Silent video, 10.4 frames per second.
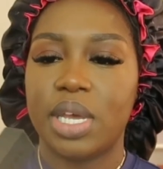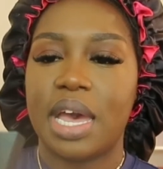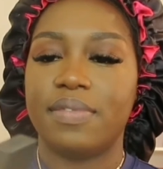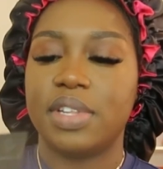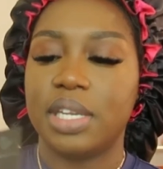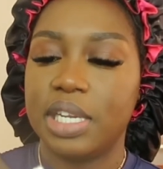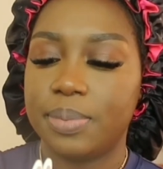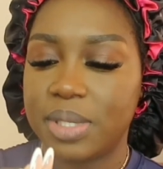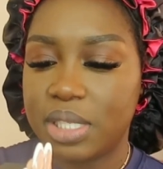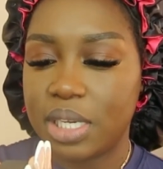we have the
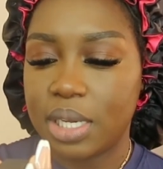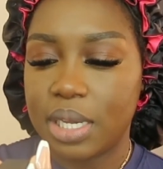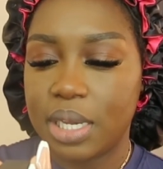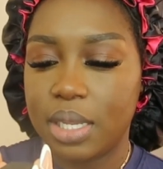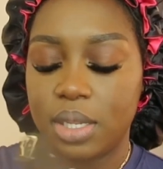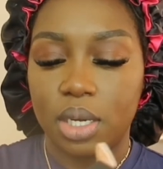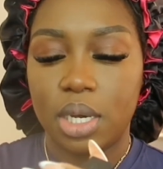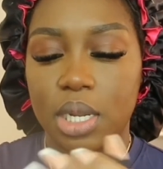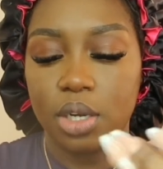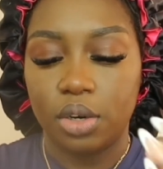lipstick in the
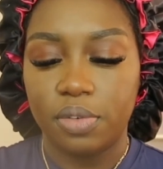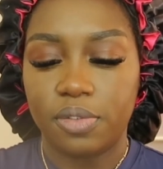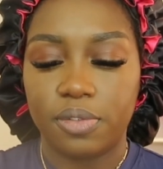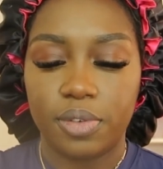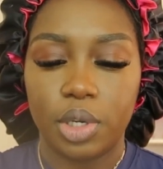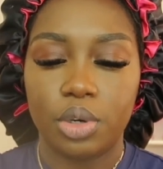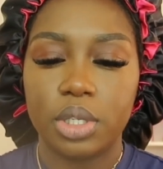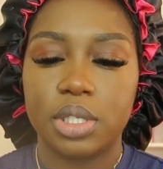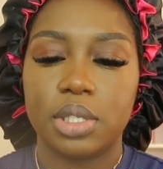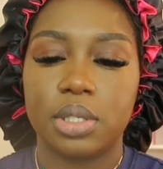color
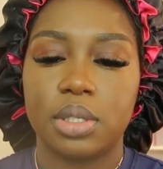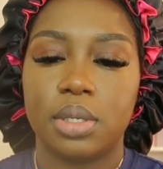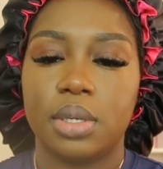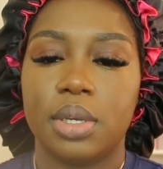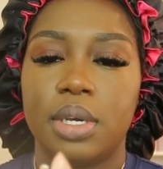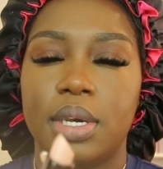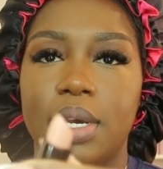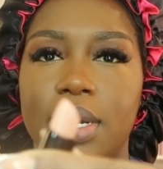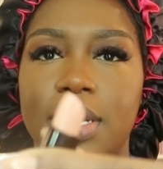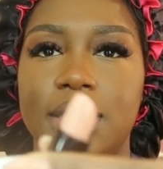Flirt.
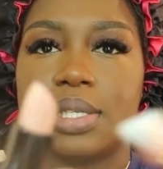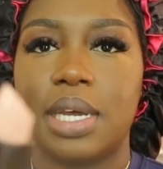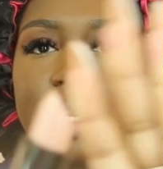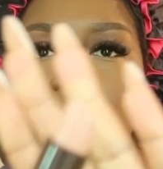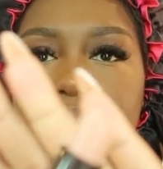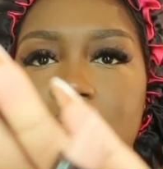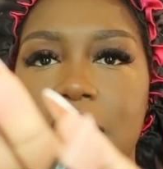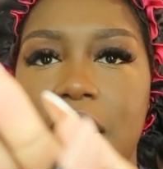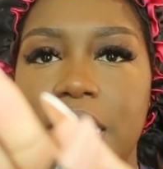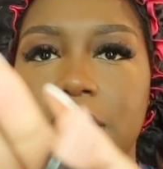It's like a
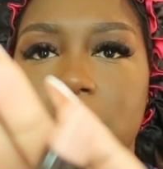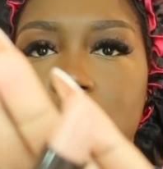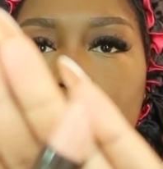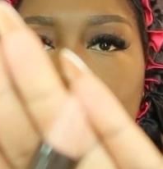nice